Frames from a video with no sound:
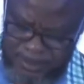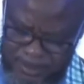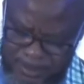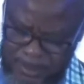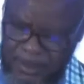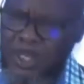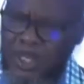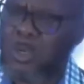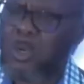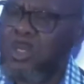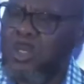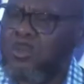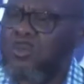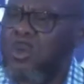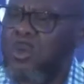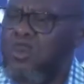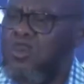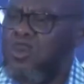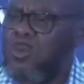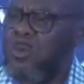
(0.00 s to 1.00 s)
It comes
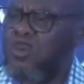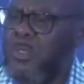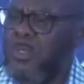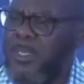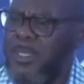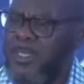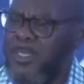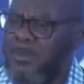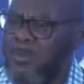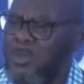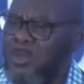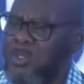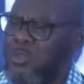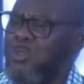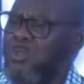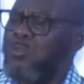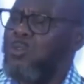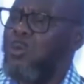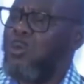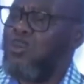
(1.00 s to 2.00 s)
from obedience, because you've
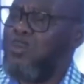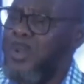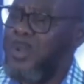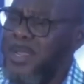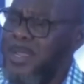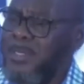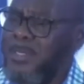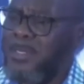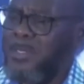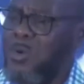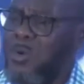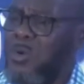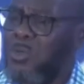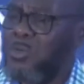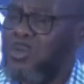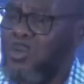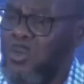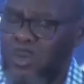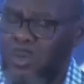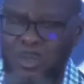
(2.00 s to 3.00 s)
obeyed God's
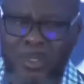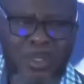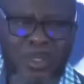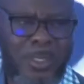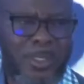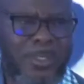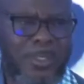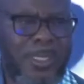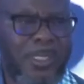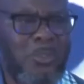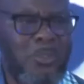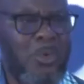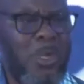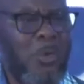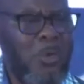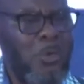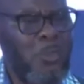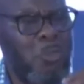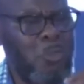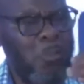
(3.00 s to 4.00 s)
word that you are
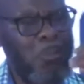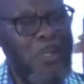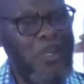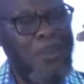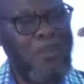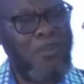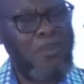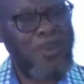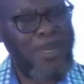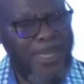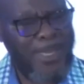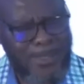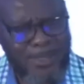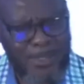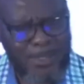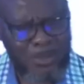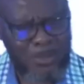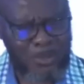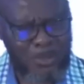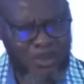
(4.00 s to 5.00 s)
going to be a blessing
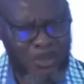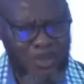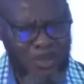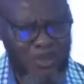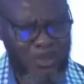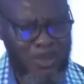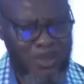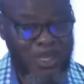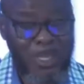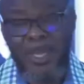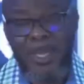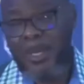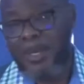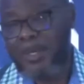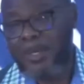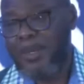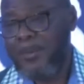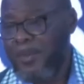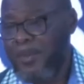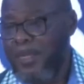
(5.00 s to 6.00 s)
to someone. Look,
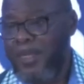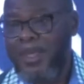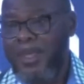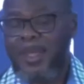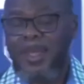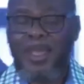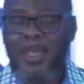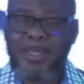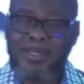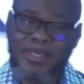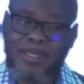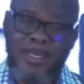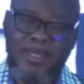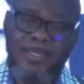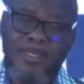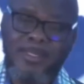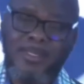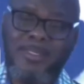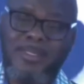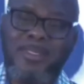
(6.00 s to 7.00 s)
I said
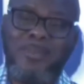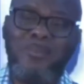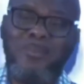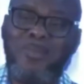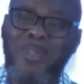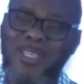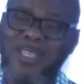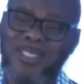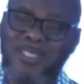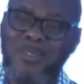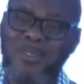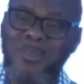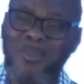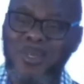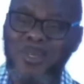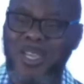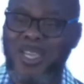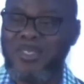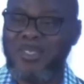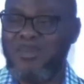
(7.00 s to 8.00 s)
this, please, don't look
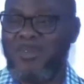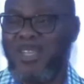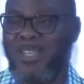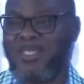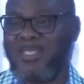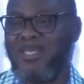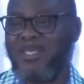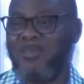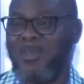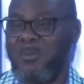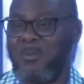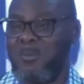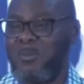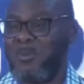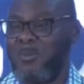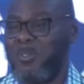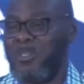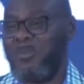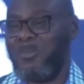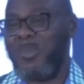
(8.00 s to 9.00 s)
at me as if I'm
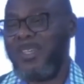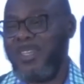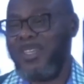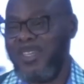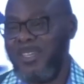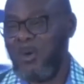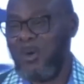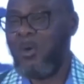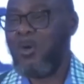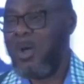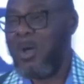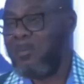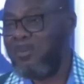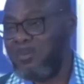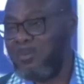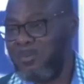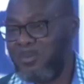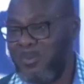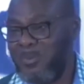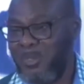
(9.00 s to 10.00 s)
speaking or I'm
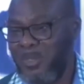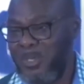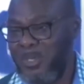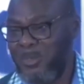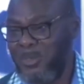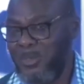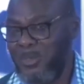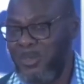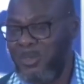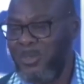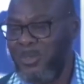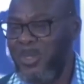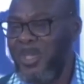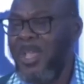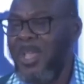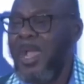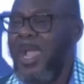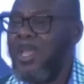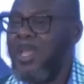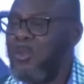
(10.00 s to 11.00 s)
talking to you.
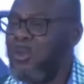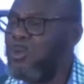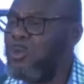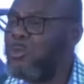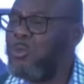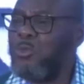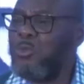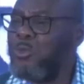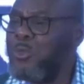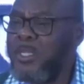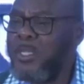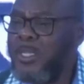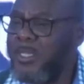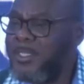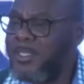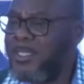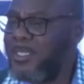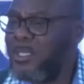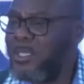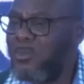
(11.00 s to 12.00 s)
I know you do it
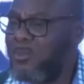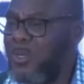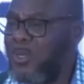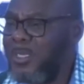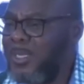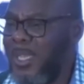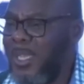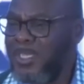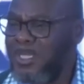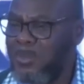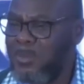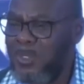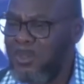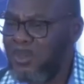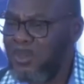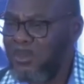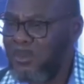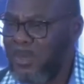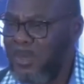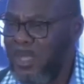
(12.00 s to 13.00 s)
in different aspects of
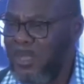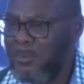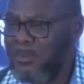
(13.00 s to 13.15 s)
life.